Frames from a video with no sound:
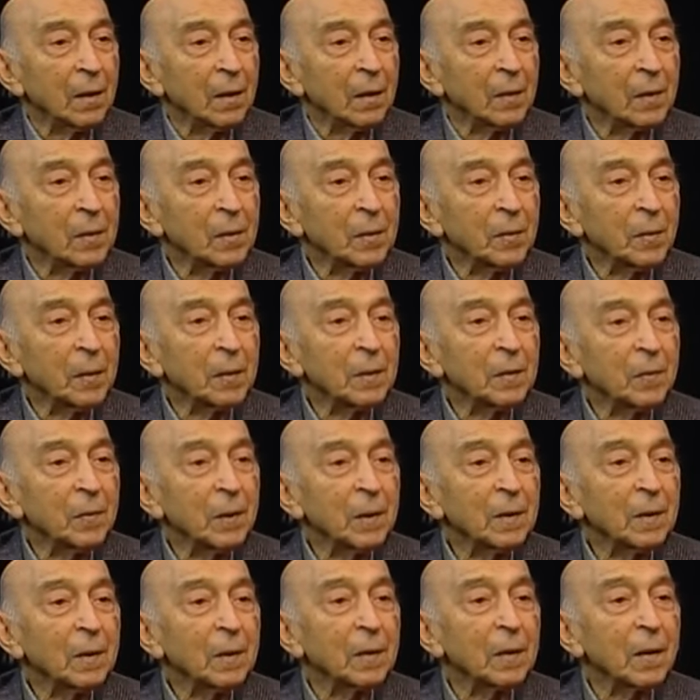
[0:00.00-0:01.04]
So, but
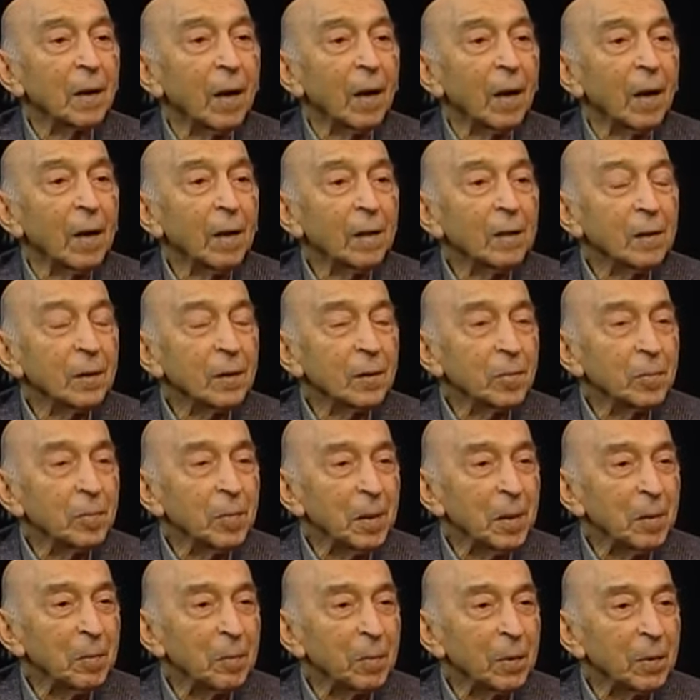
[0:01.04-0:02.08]
whether other
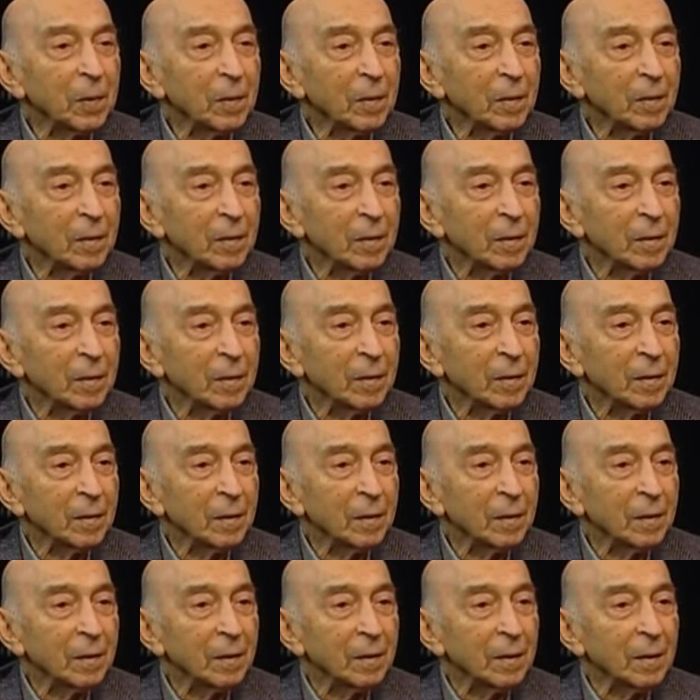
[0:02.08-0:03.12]
people
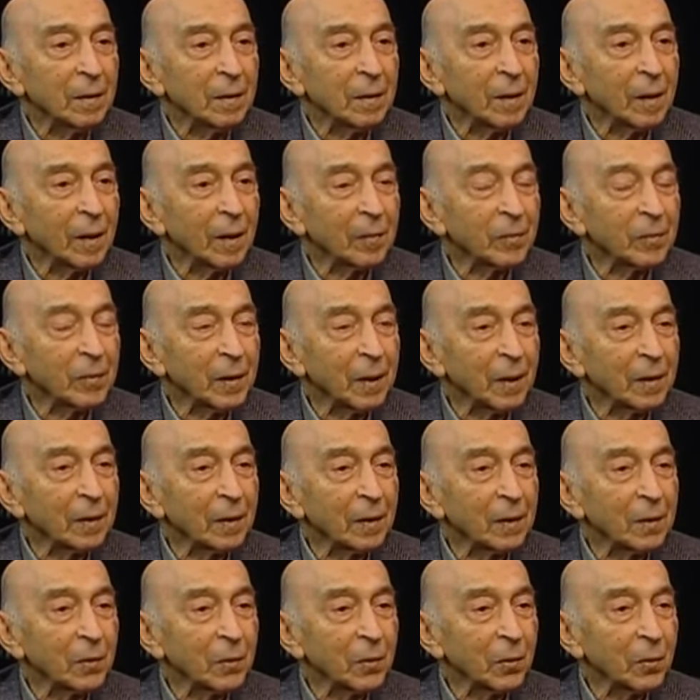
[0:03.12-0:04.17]
have done
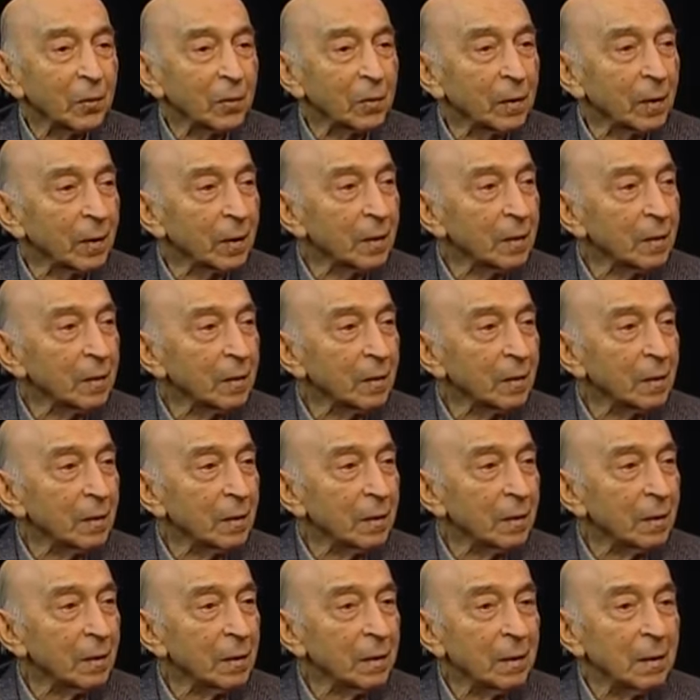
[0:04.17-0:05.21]
it or not,
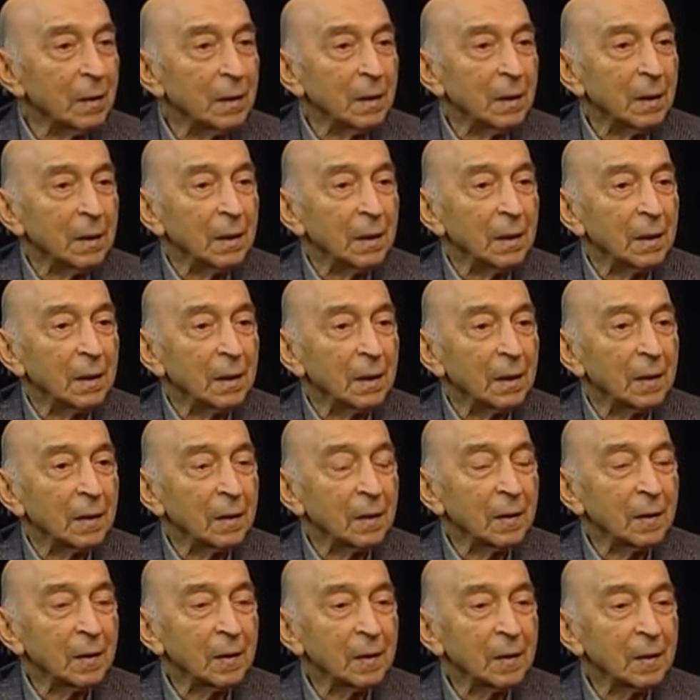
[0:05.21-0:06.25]

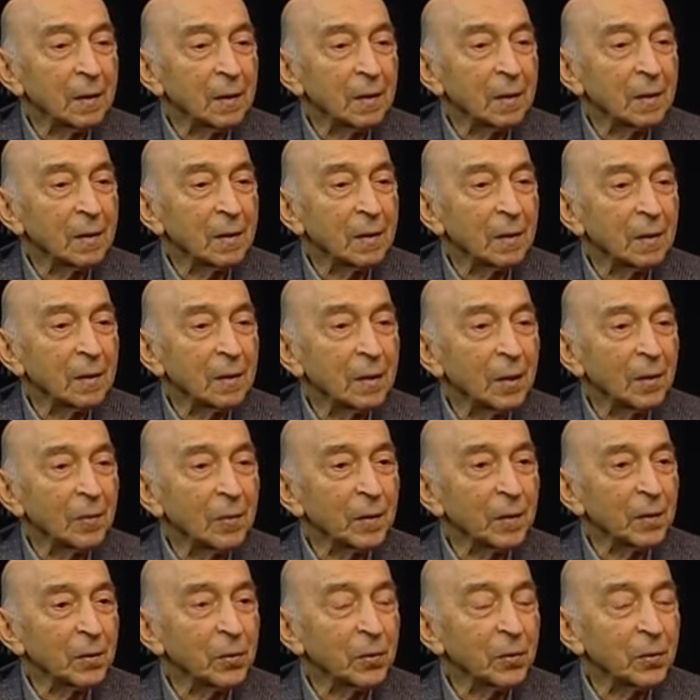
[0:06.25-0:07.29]
this is
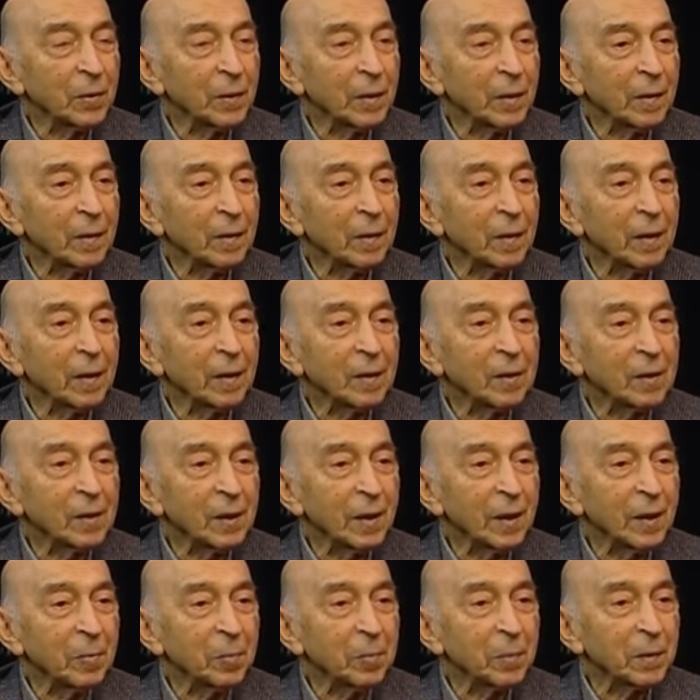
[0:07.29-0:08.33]
difficult to tell,
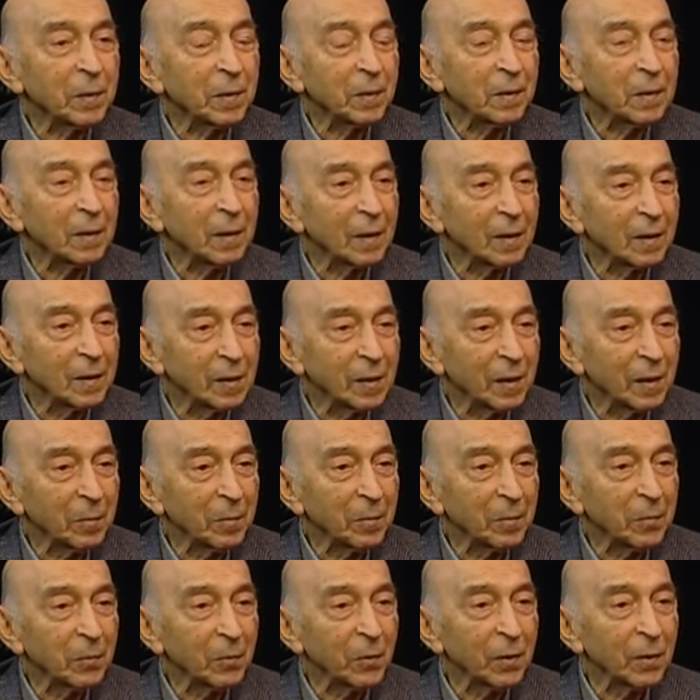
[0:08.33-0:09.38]

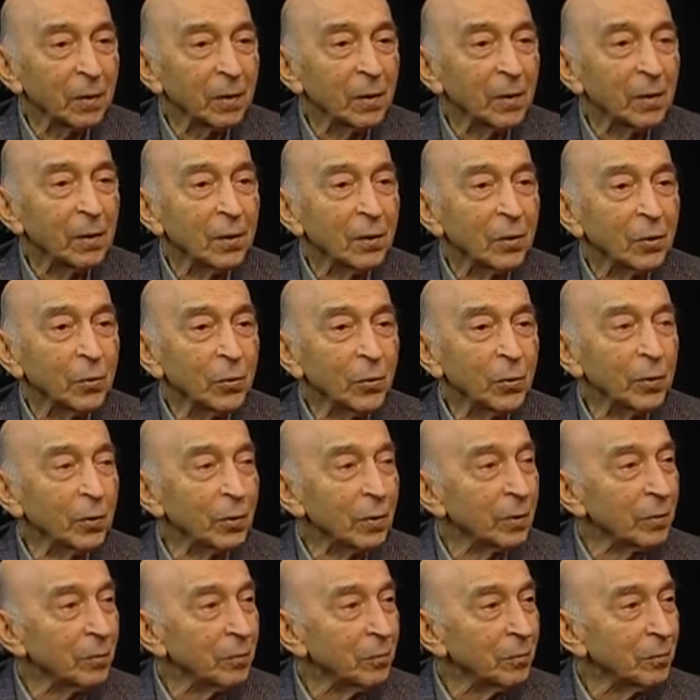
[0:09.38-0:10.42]
except for
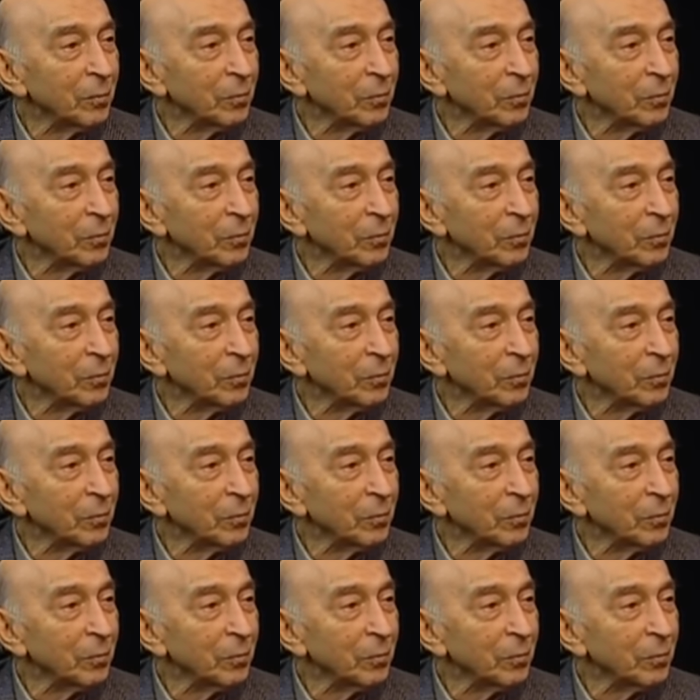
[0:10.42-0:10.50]
Google.